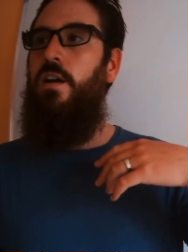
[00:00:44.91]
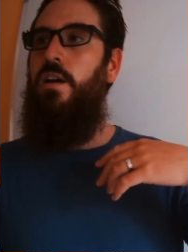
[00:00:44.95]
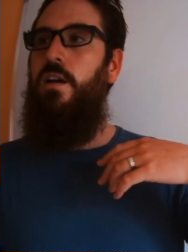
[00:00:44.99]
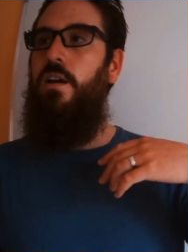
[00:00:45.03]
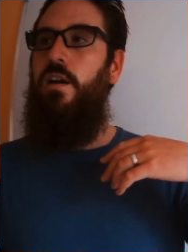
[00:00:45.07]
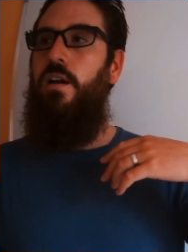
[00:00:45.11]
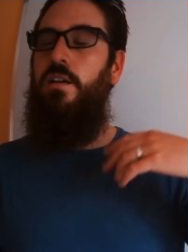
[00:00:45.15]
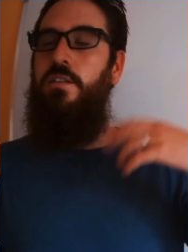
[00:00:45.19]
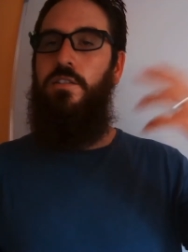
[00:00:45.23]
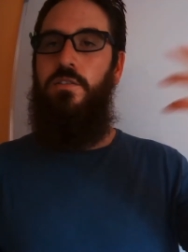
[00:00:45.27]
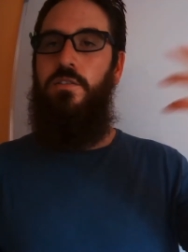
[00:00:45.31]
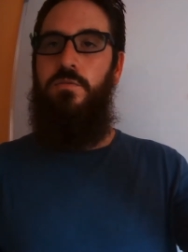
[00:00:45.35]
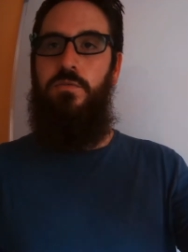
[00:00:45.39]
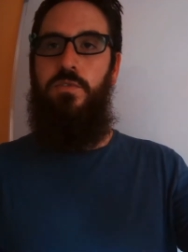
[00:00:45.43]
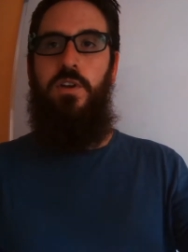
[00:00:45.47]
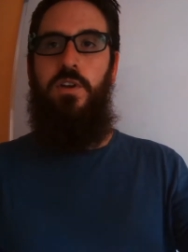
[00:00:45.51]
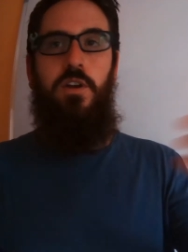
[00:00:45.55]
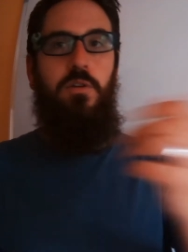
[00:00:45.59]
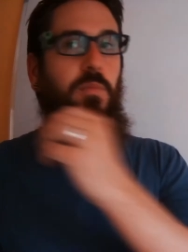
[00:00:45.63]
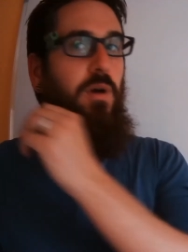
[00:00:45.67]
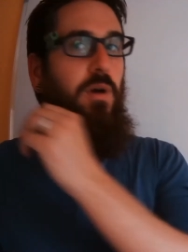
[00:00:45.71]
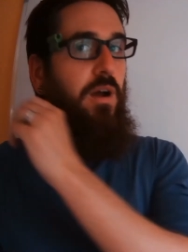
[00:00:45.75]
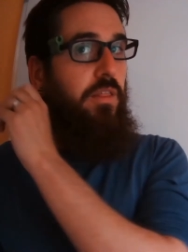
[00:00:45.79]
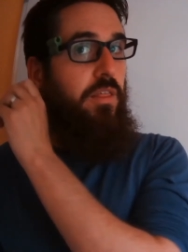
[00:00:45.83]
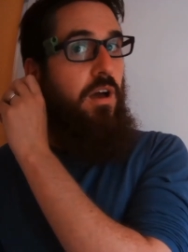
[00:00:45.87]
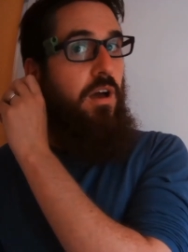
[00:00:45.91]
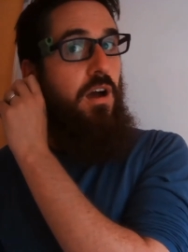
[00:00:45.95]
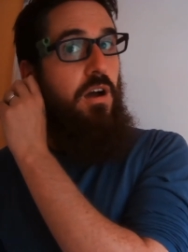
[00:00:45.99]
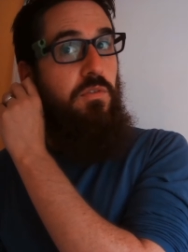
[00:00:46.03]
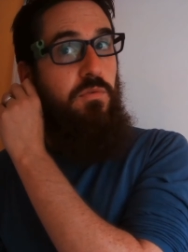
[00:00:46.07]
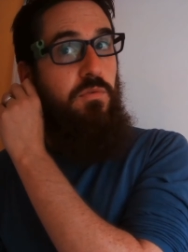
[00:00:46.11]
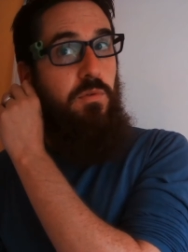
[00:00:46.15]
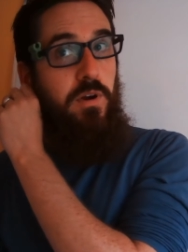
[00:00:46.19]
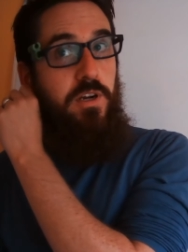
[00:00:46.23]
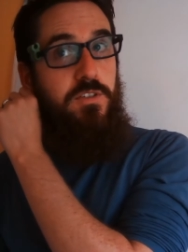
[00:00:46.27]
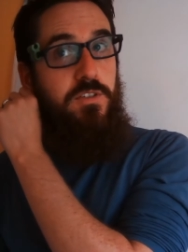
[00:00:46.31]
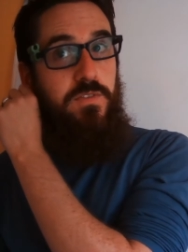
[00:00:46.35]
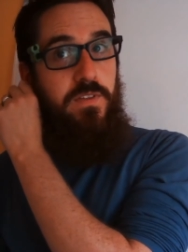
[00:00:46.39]
as some of you know, my other half
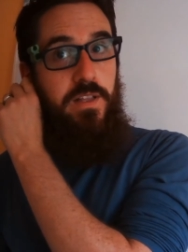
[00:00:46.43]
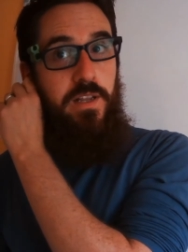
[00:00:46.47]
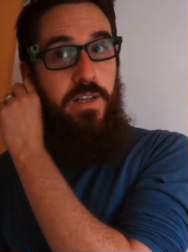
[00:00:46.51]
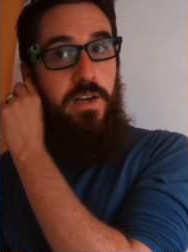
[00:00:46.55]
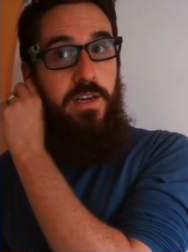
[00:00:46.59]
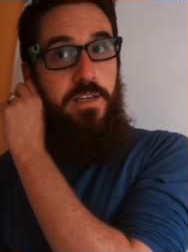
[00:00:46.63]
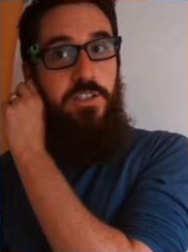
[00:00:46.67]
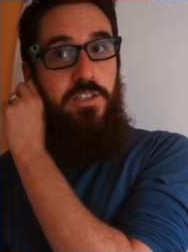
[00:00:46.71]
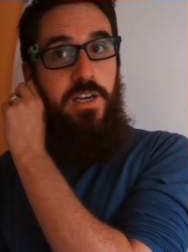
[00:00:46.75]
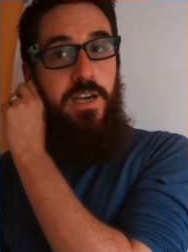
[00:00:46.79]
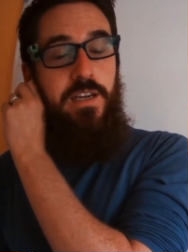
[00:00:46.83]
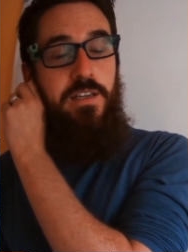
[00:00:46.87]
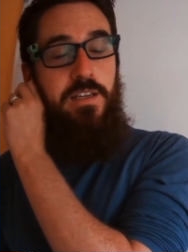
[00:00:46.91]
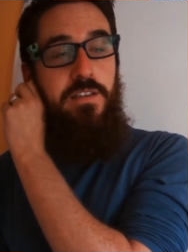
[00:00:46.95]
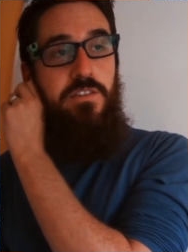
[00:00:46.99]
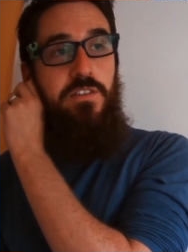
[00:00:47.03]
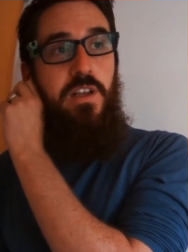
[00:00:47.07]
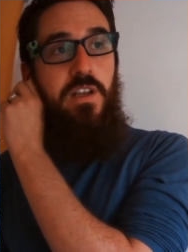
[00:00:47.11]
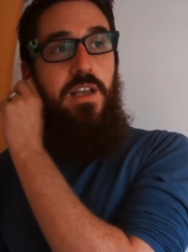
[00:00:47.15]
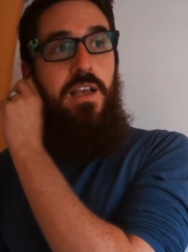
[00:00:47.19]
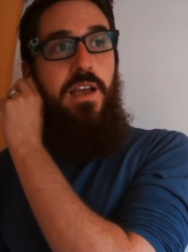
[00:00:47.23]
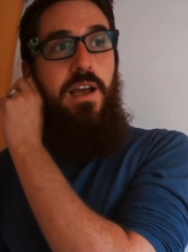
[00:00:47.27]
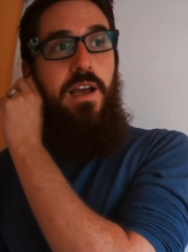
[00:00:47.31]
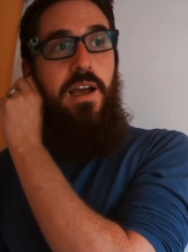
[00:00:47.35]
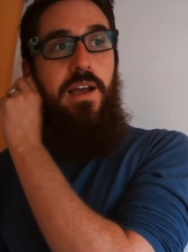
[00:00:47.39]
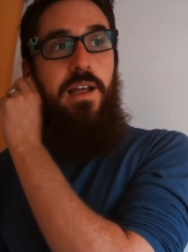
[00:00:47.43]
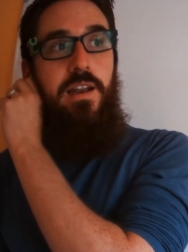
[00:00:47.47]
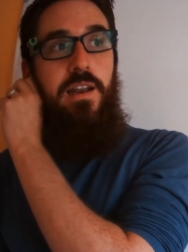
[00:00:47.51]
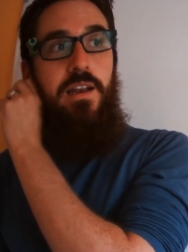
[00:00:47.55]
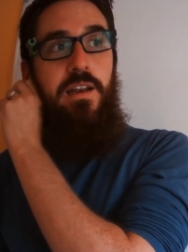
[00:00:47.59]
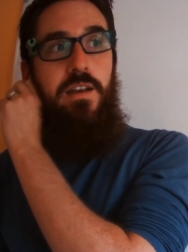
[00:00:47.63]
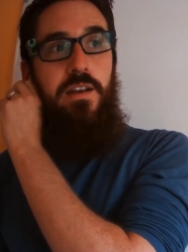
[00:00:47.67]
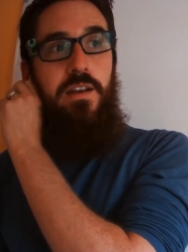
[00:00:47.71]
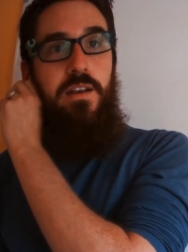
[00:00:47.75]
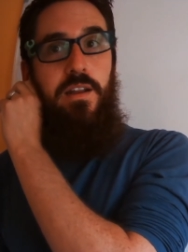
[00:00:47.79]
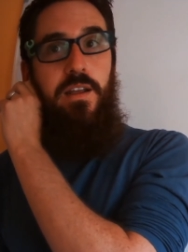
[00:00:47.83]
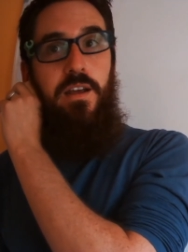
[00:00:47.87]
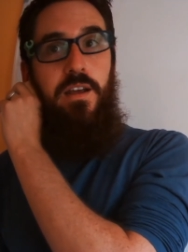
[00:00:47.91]
works for the NHS,
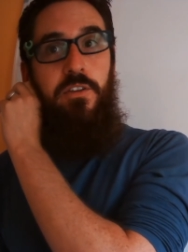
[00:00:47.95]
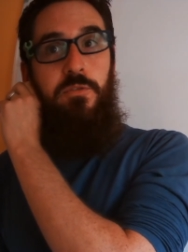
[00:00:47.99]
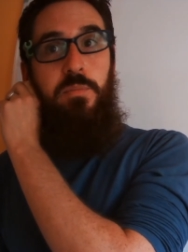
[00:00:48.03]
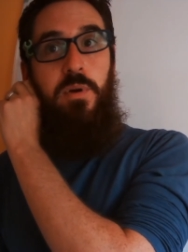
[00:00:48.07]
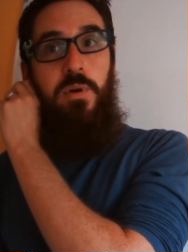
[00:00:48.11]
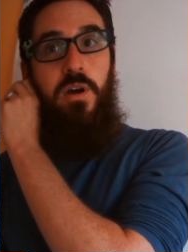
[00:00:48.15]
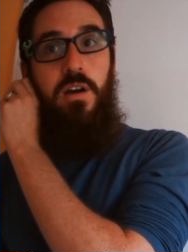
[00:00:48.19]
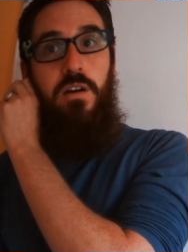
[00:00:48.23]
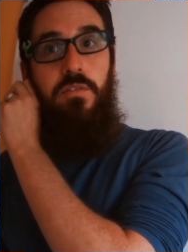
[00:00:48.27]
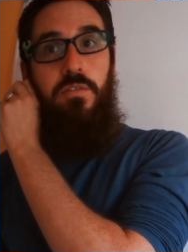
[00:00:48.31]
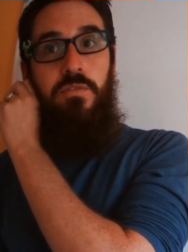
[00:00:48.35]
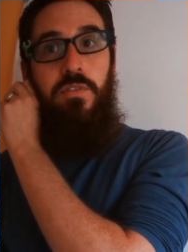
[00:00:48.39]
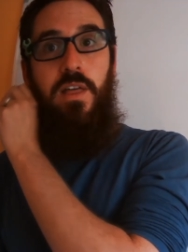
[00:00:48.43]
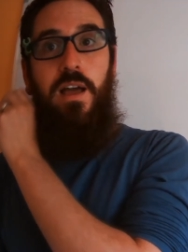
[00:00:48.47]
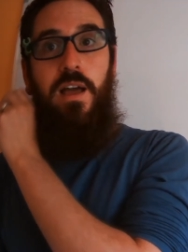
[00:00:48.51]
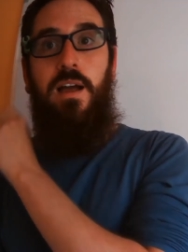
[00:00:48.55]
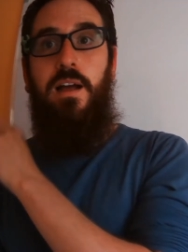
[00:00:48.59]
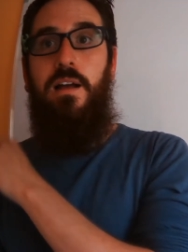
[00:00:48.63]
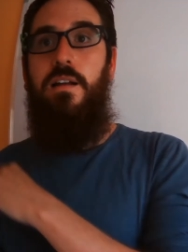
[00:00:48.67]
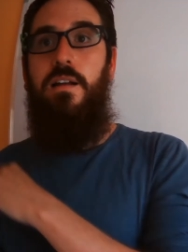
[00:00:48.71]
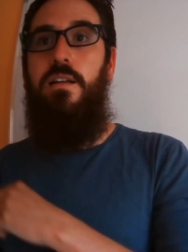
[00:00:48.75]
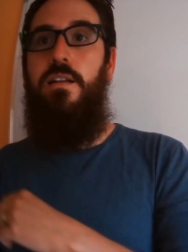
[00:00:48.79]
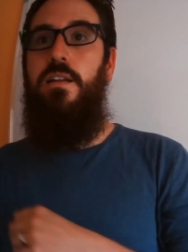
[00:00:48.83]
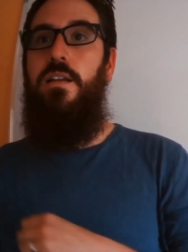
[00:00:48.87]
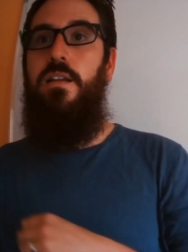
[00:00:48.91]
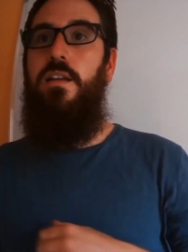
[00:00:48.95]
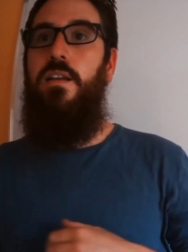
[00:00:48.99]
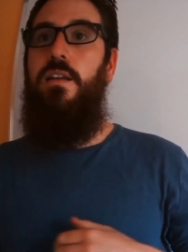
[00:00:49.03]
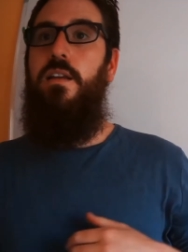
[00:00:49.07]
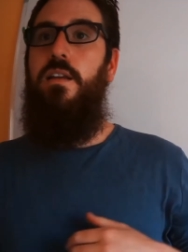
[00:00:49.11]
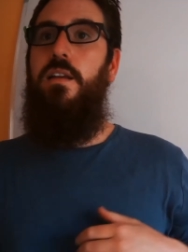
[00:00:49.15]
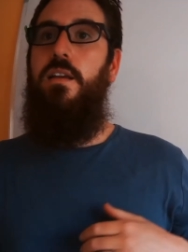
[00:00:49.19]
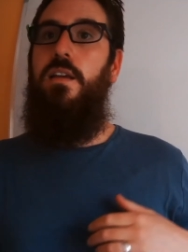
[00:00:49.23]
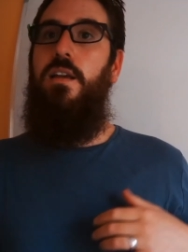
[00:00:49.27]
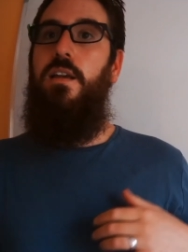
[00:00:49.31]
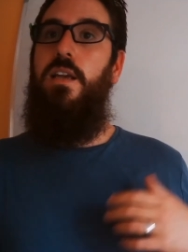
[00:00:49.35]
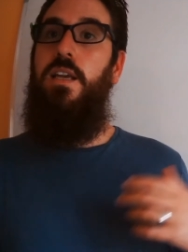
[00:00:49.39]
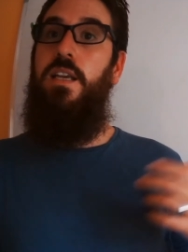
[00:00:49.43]
and as part of that
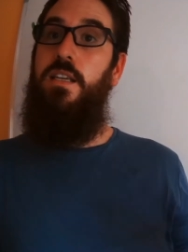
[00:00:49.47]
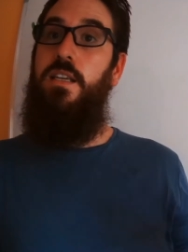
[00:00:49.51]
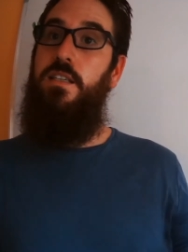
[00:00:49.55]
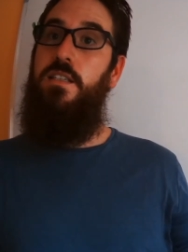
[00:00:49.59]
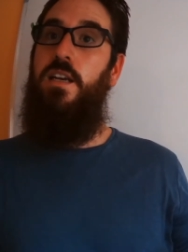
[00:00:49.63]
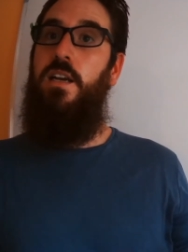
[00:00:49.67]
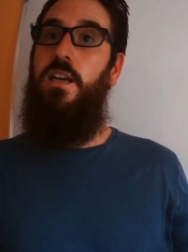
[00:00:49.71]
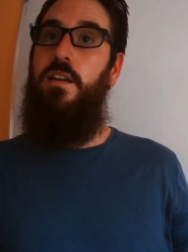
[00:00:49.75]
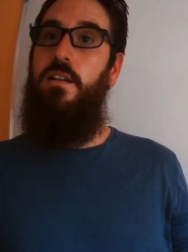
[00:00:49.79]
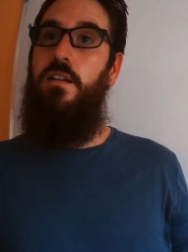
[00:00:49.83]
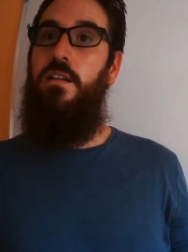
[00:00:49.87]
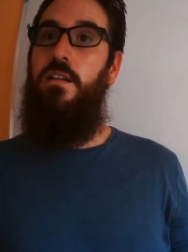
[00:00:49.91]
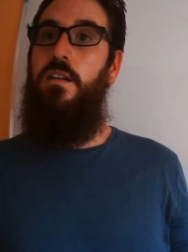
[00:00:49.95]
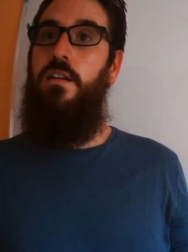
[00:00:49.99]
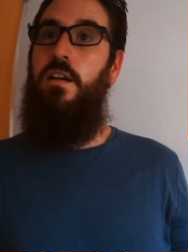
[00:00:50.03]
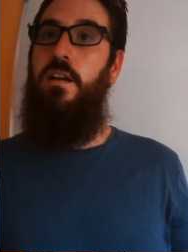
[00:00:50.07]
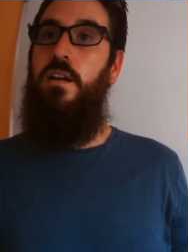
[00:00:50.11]
he's had a